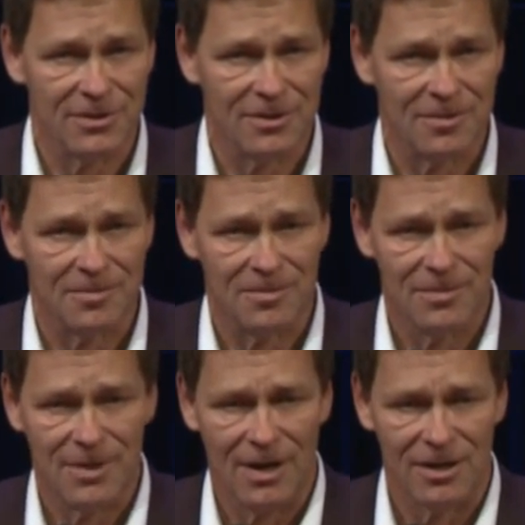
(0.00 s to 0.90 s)
Um,
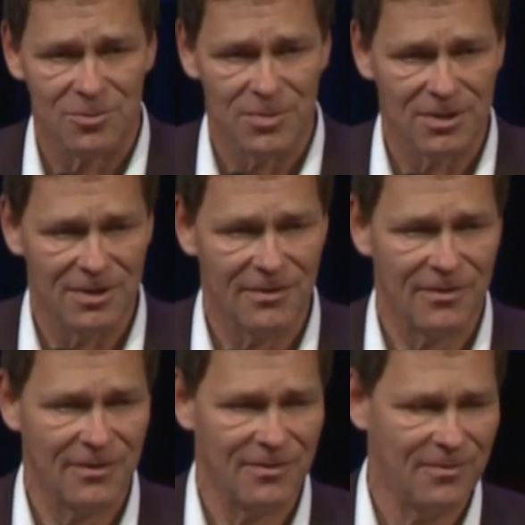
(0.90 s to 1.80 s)
ultimately, it's,
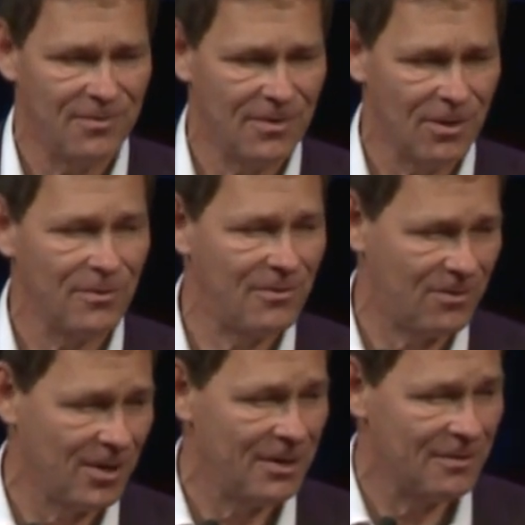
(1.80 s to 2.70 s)
it's a, it looks
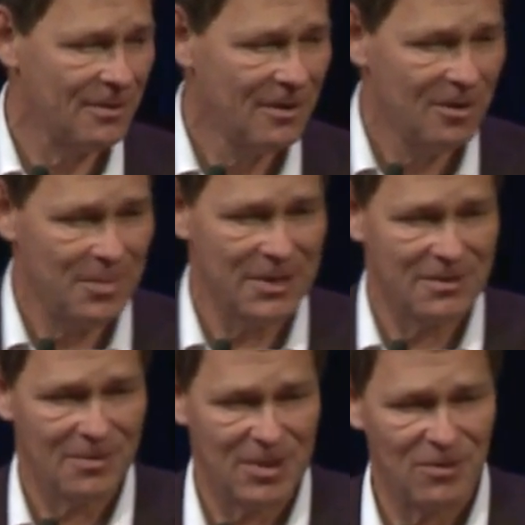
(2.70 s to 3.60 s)
great,
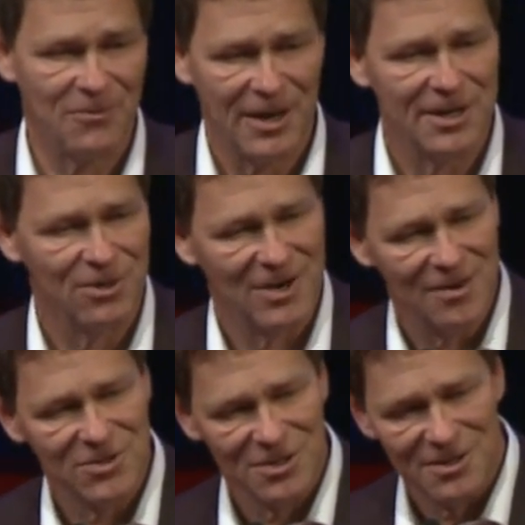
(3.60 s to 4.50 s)
but, but you're fighting
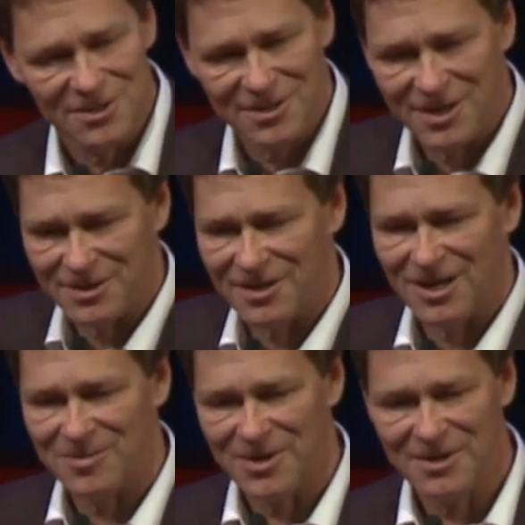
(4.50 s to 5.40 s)
gravity the entire
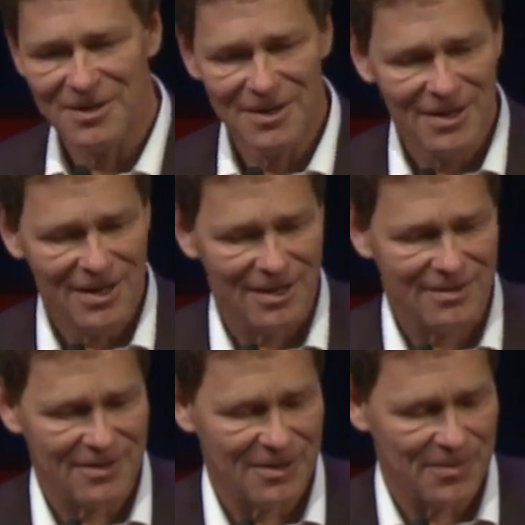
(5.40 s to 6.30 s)
time. Yeah? It,
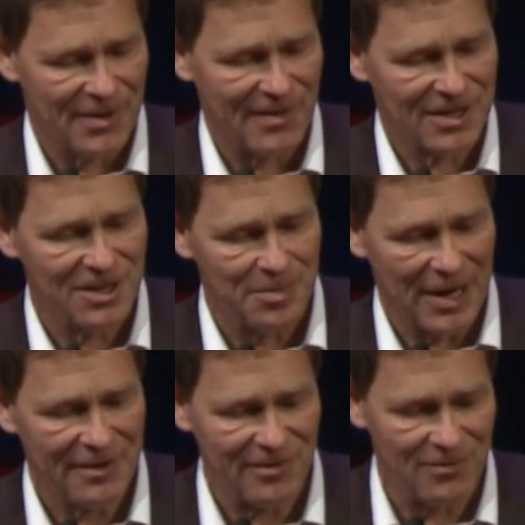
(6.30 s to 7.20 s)
um, it's actually
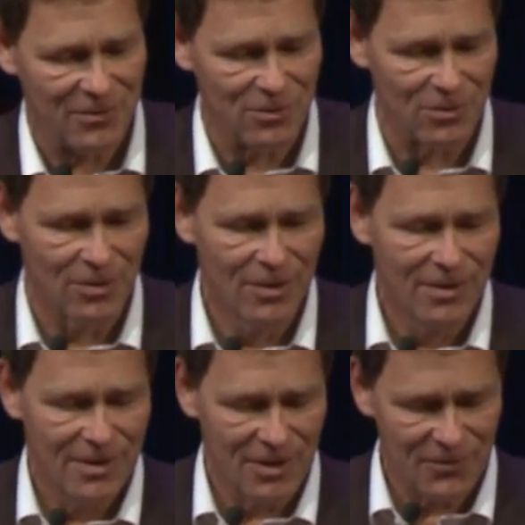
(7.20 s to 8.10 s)
best if you,
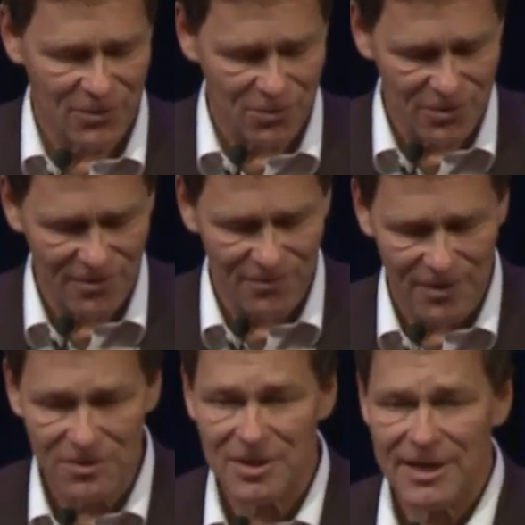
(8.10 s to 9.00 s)
if you do this
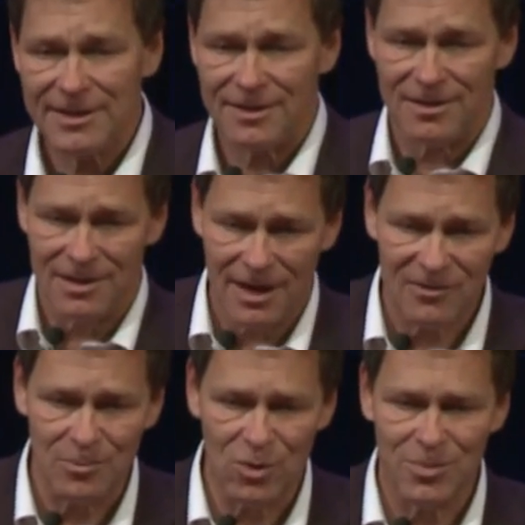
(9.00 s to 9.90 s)
very late at the
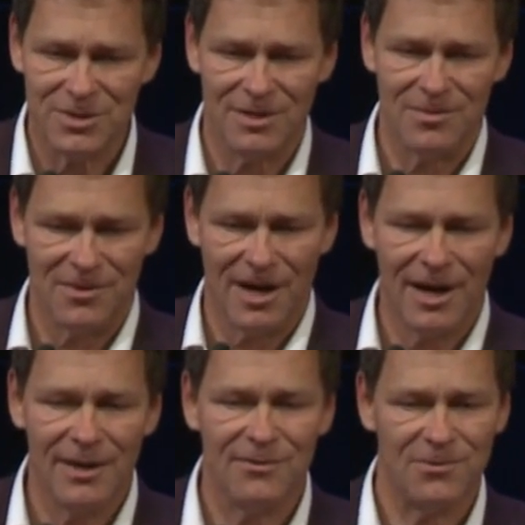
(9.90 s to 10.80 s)
last moment and the
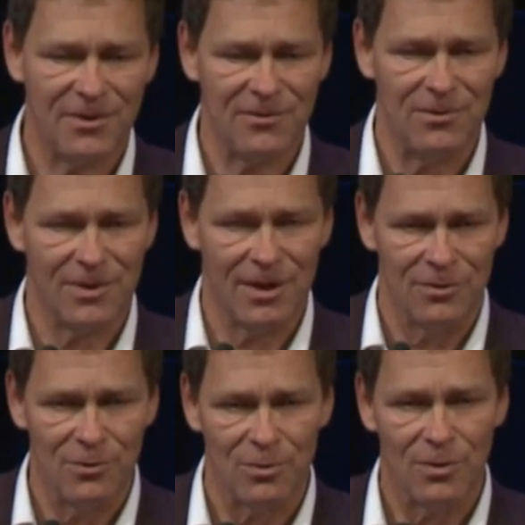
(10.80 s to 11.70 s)
highest thrust you can
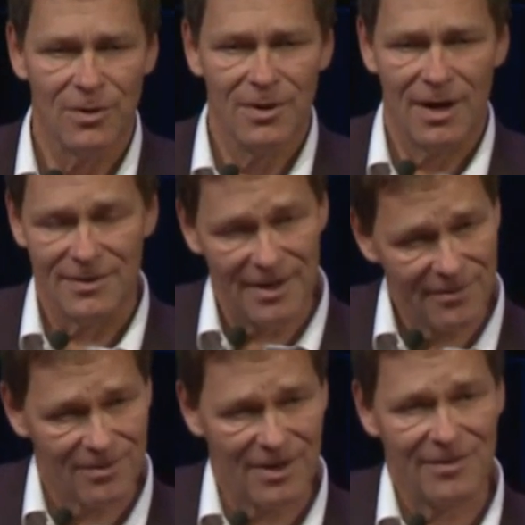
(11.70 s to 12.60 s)
do. And that's,
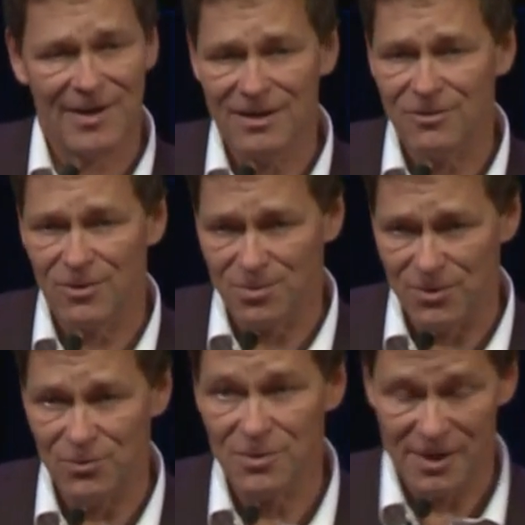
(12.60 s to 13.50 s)
that's kind of what we
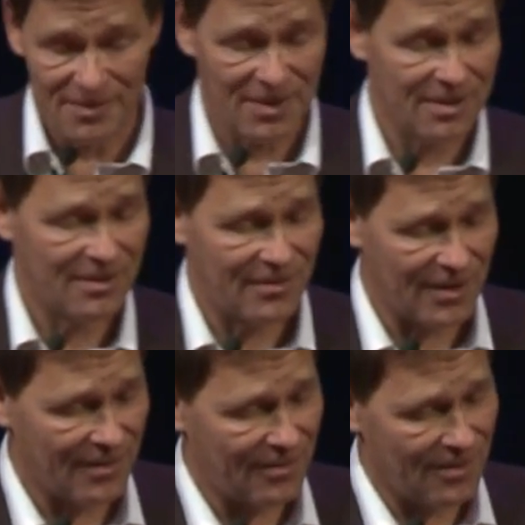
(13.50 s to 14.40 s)
do there. Yeah? It's,
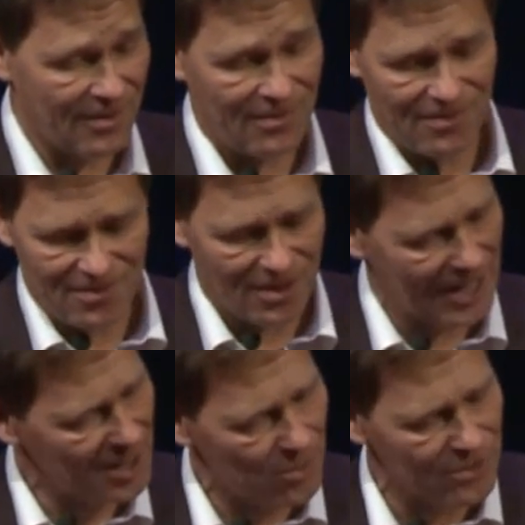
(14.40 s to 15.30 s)
it's, it's, the
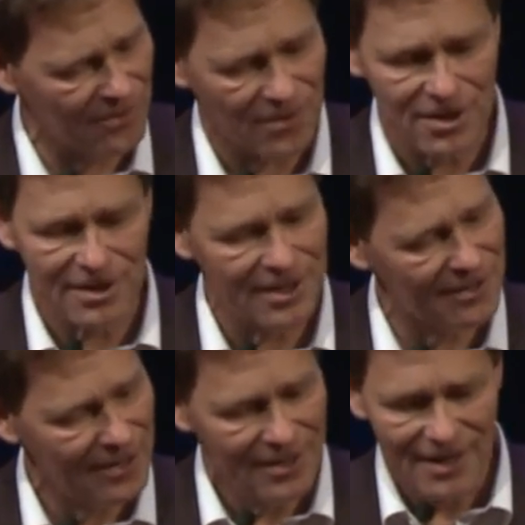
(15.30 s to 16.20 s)
landing burn is very late,
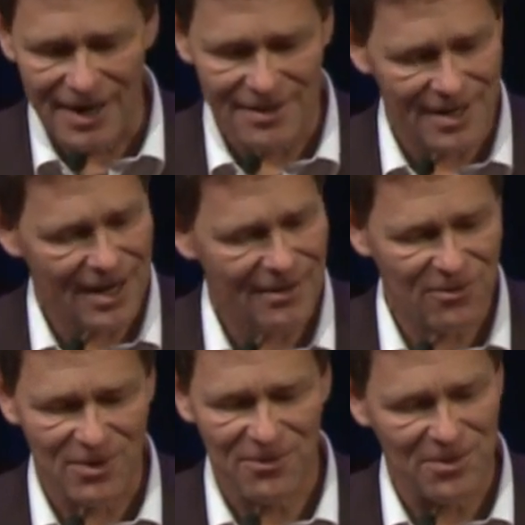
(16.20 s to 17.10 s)
and the highest
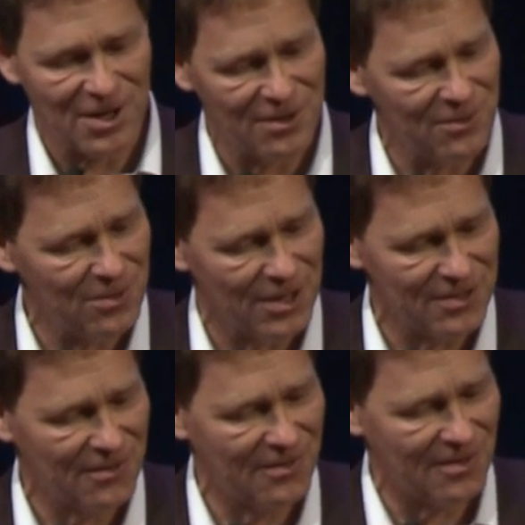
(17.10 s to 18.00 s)
thrust we can do and
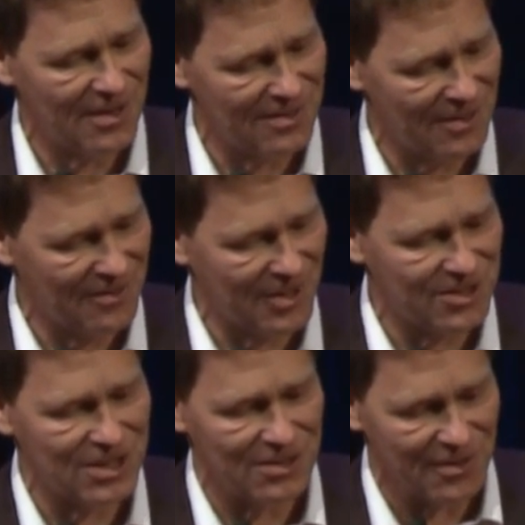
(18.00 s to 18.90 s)
just, and just
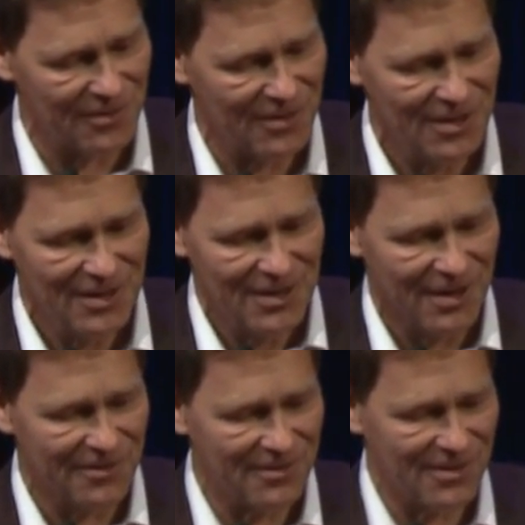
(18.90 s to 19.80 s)
touchdown is,
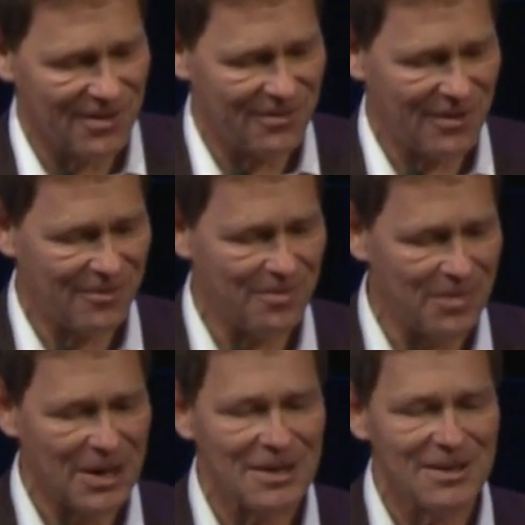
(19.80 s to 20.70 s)
is, is just
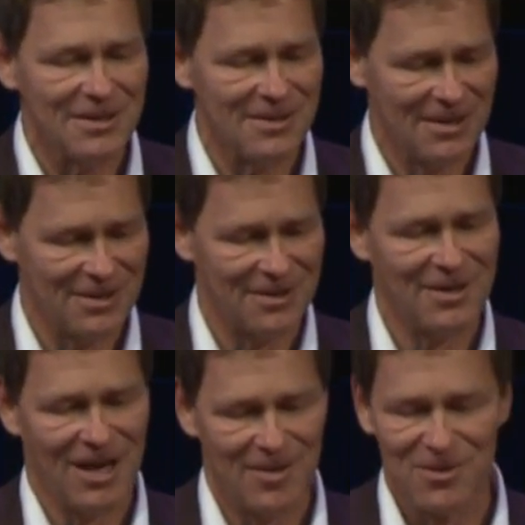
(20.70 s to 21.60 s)
barely at the,
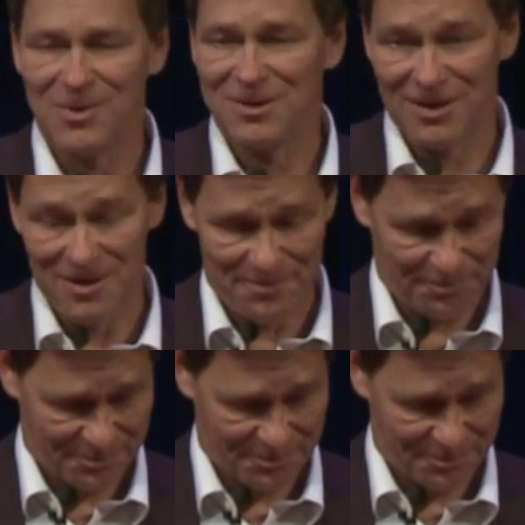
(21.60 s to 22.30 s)
time, at the right time.